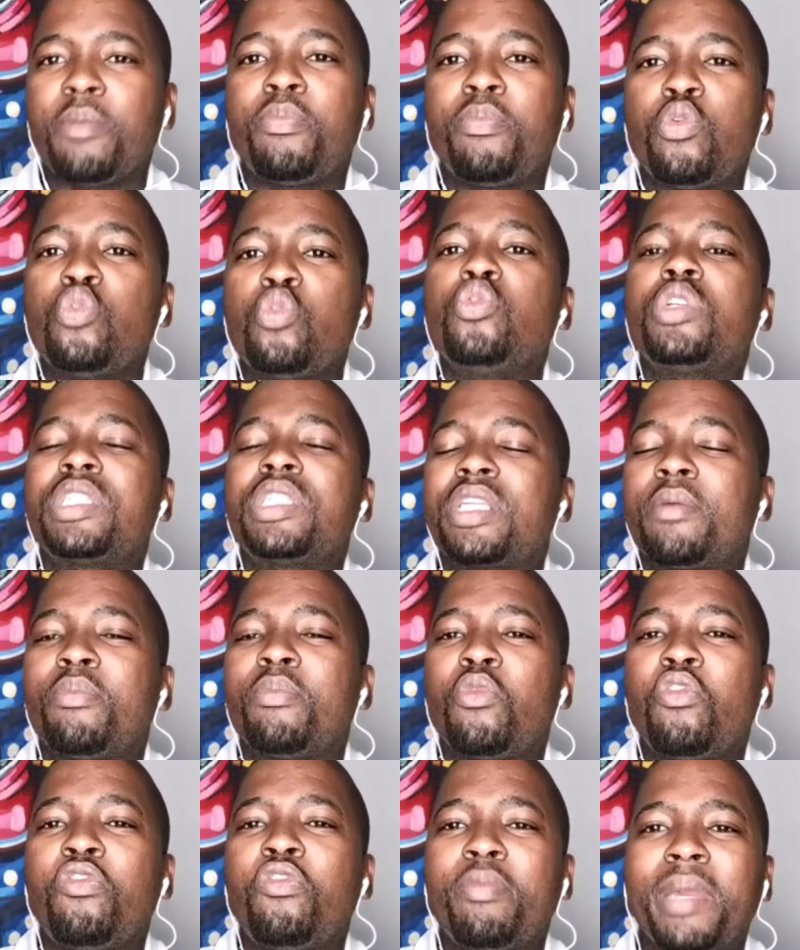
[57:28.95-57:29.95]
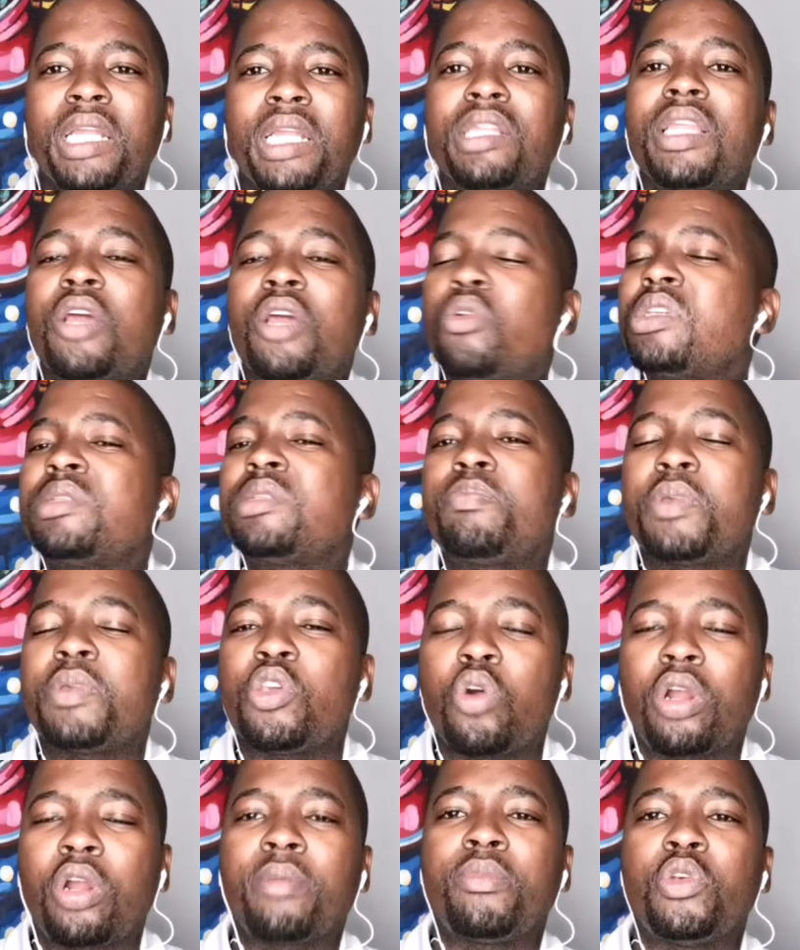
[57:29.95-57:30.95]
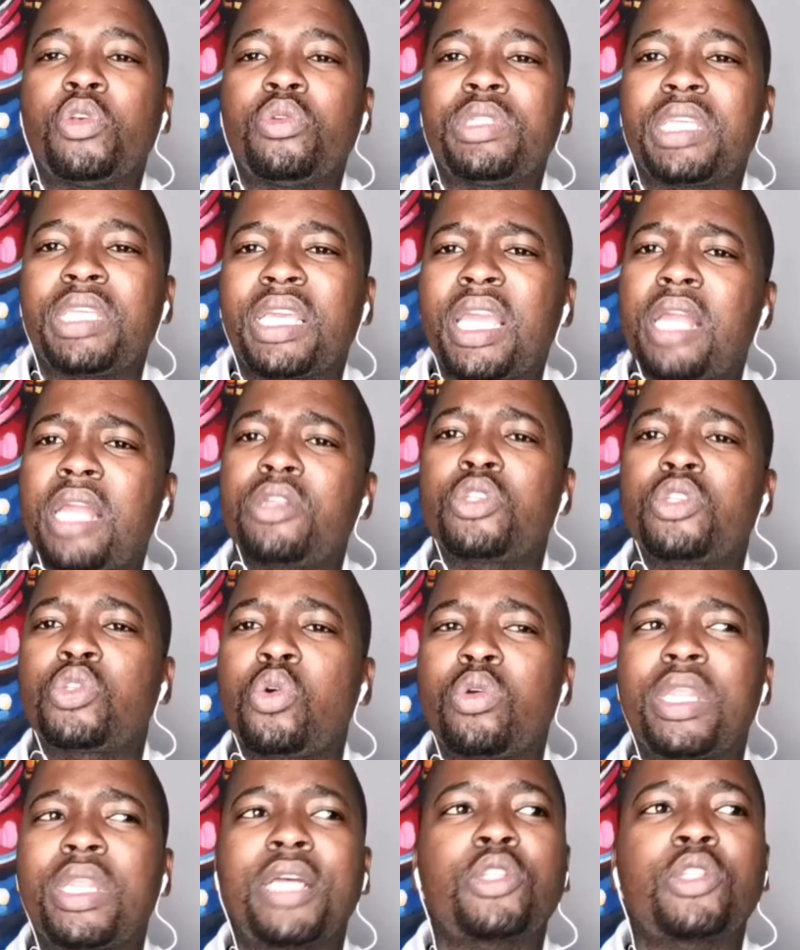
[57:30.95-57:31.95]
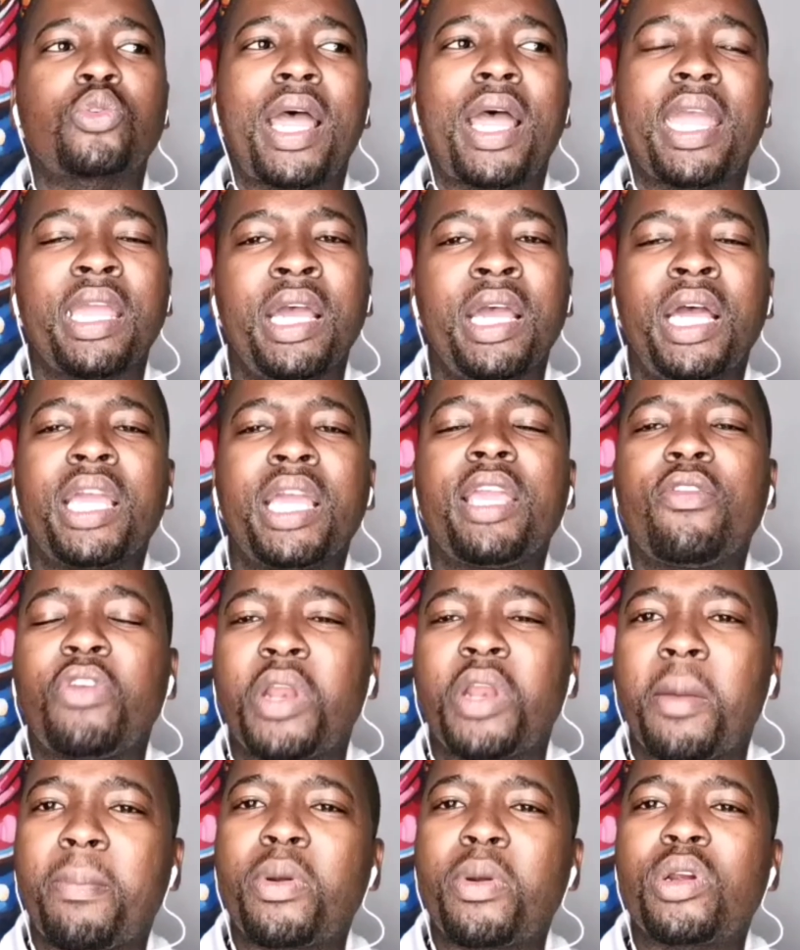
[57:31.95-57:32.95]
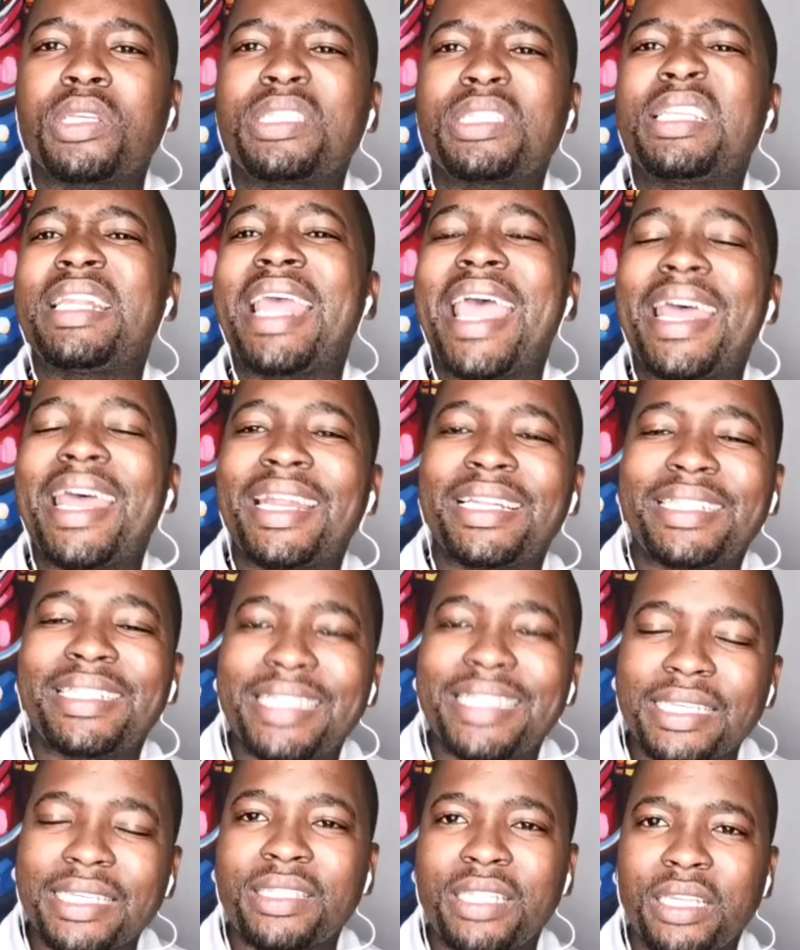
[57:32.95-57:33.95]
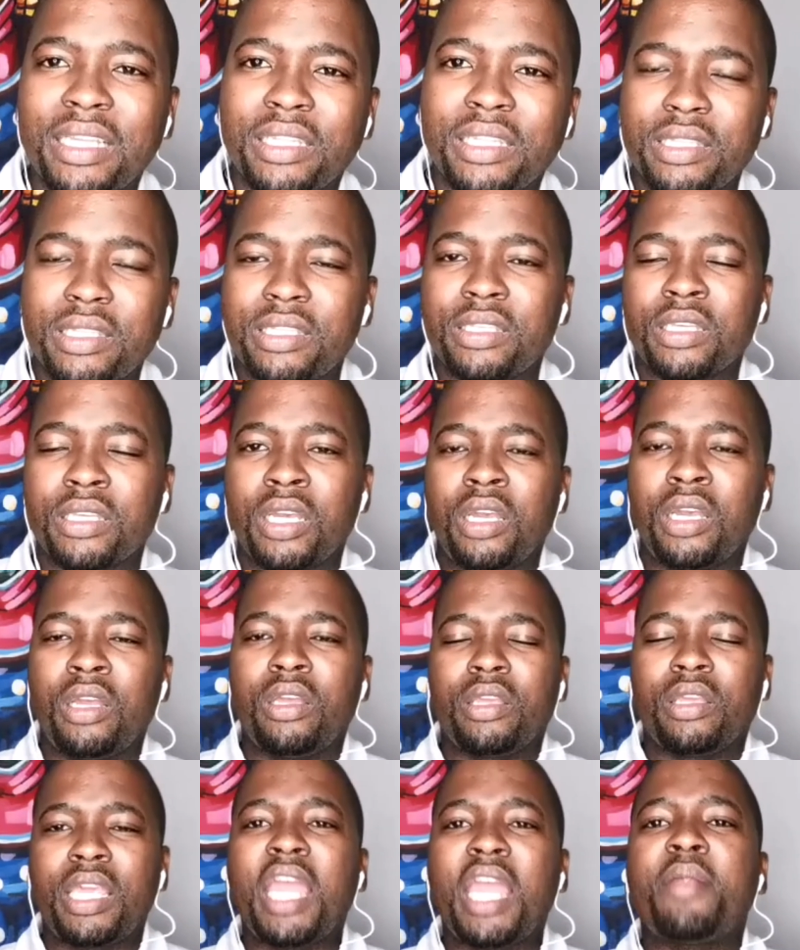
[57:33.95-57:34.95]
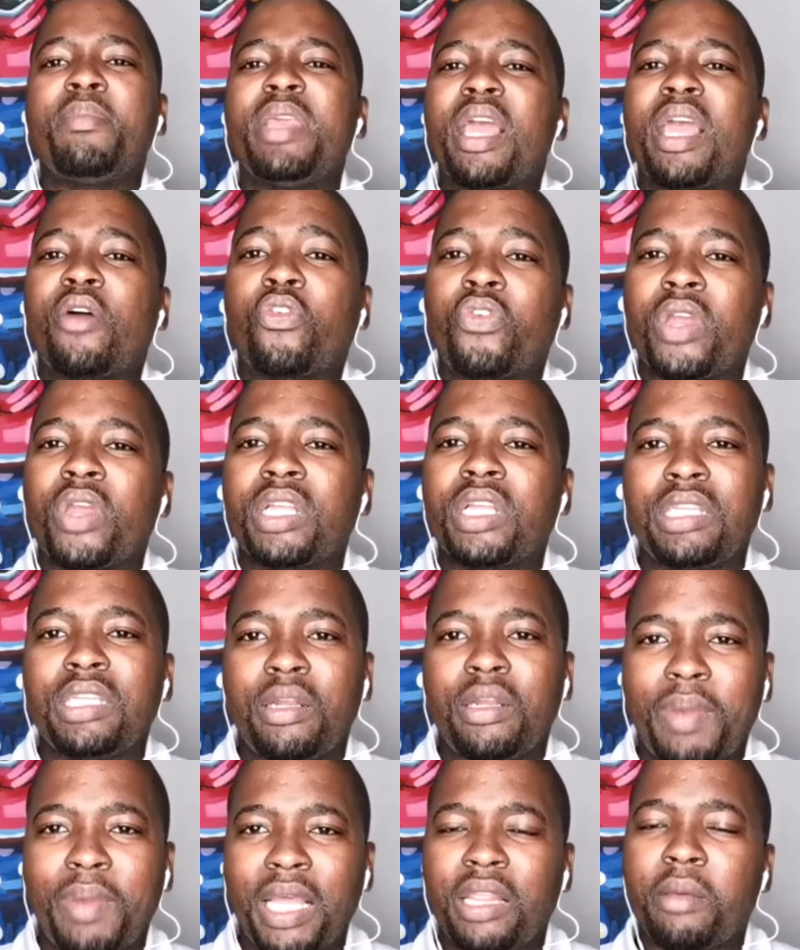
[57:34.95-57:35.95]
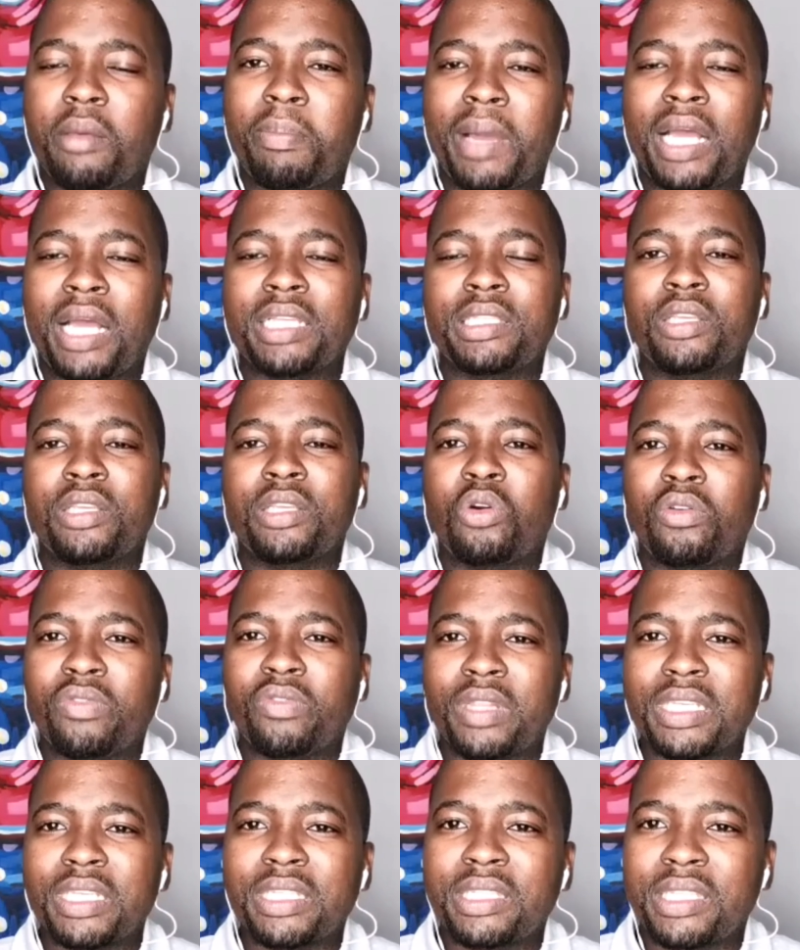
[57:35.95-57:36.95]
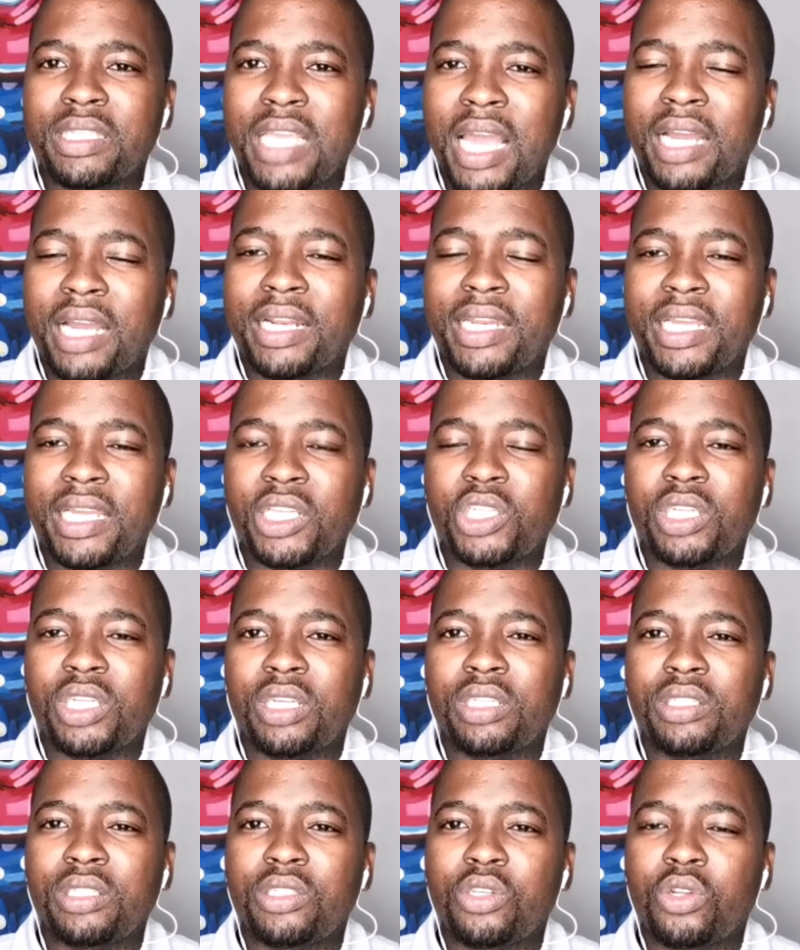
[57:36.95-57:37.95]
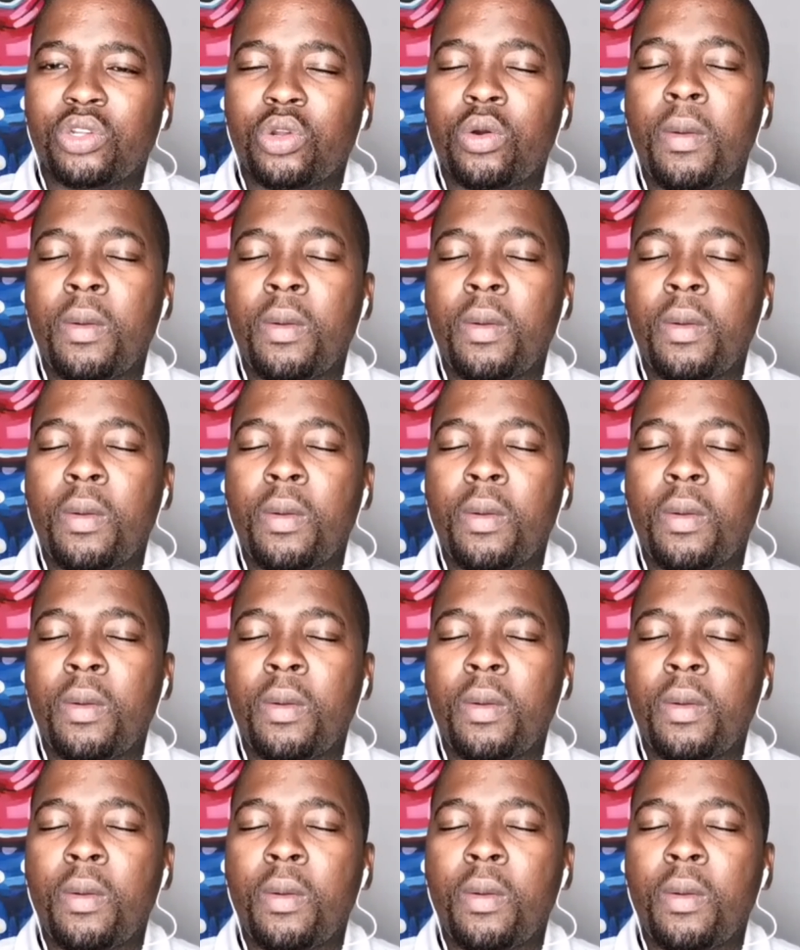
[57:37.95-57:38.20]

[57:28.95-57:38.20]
He pushed a movement that was beyond music. And so that's why even a person at a distance can be affected by the passing yeah, of this young legend, you